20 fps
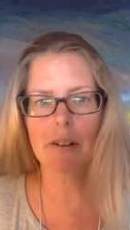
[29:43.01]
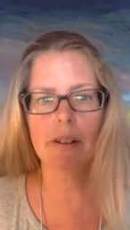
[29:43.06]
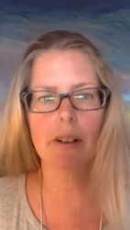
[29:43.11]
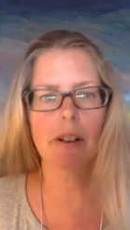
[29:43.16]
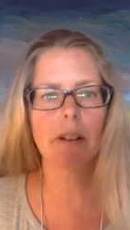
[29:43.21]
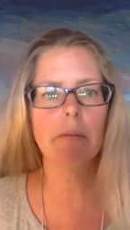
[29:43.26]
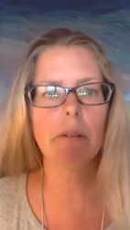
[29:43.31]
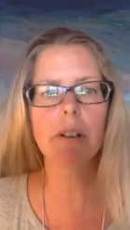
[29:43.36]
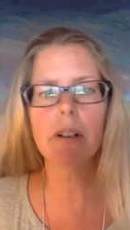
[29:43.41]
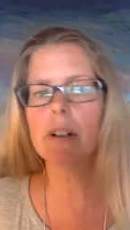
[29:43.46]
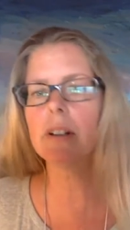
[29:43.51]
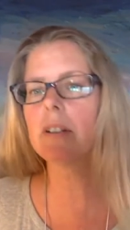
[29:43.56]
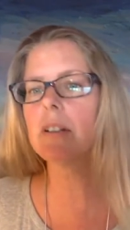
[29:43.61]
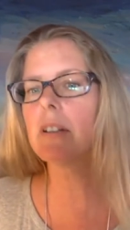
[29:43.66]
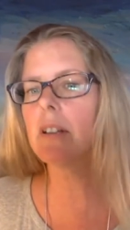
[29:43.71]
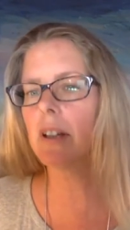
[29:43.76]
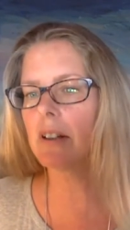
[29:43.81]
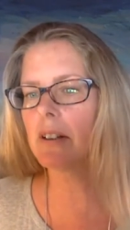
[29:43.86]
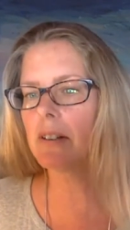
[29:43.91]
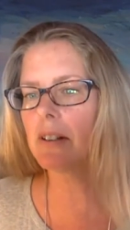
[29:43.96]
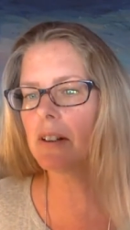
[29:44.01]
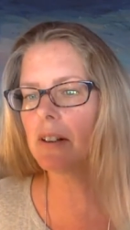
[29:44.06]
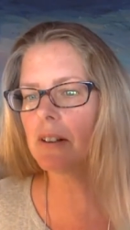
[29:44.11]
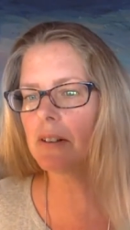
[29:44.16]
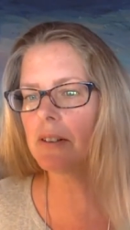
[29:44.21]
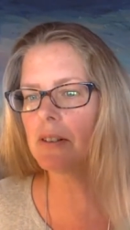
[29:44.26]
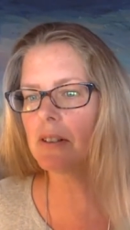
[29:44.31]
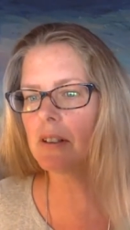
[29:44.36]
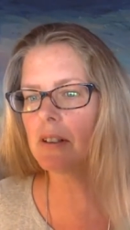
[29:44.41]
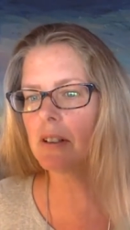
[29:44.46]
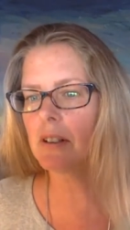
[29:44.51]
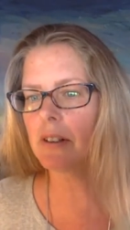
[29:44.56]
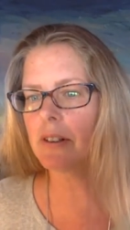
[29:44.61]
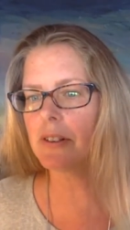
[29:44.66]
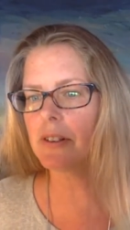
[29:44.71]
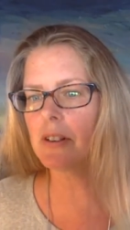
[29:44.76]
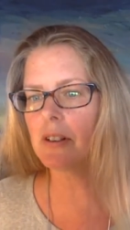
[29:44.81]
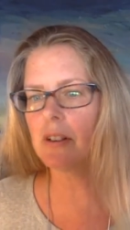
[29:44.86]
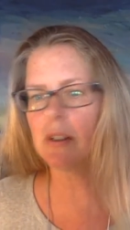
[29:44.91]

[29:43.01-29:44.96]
And we're not going to get into those details here